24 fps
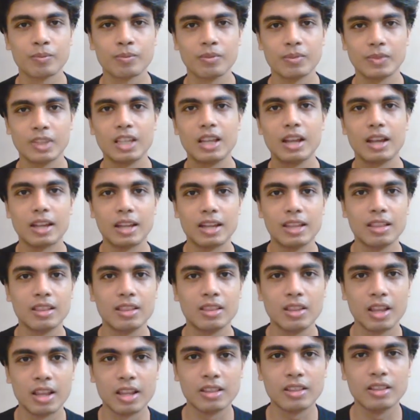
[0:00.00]
yeah,
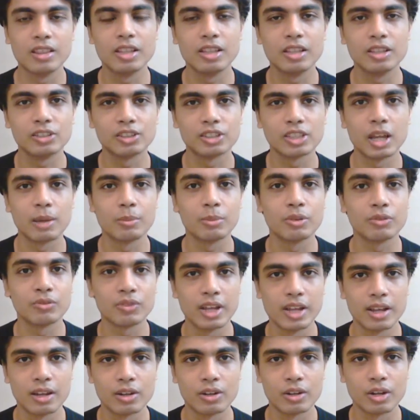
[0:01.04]
in these type of
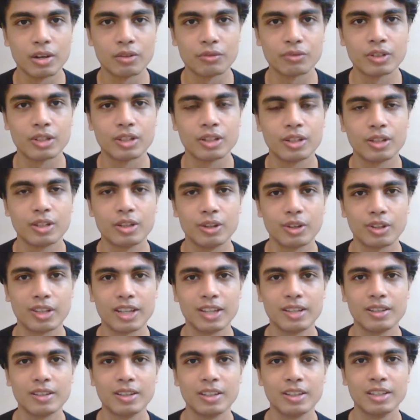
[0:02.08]
aircraft.
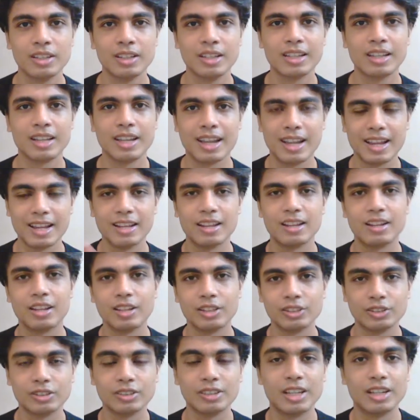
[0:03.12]
okay? And
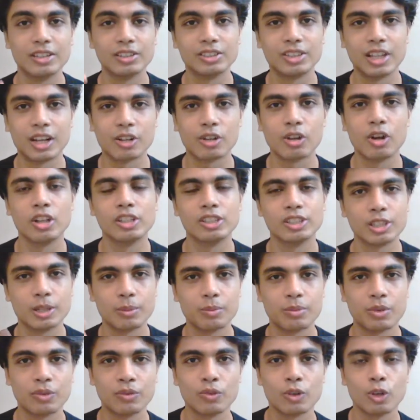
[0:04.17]
there's that
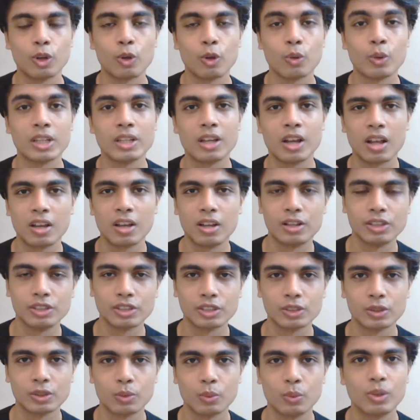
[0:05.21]
concept of glowing
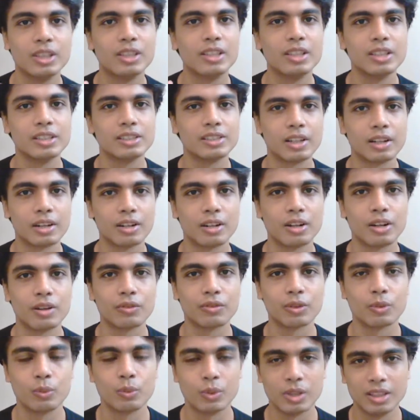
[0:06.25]
colors with these
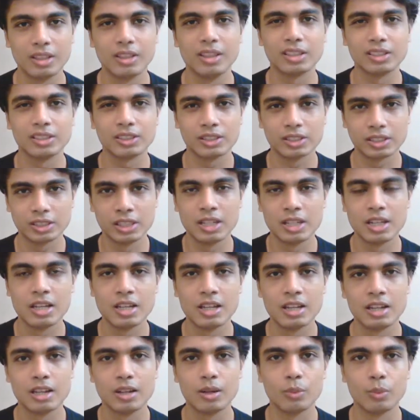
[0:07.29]
aircraft,
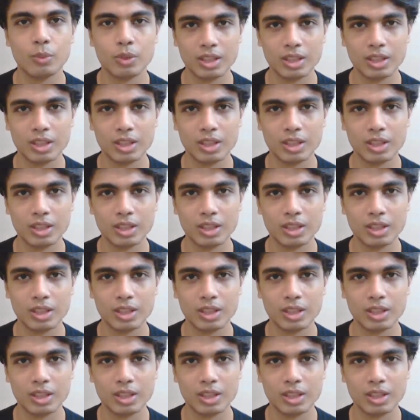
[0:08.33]
with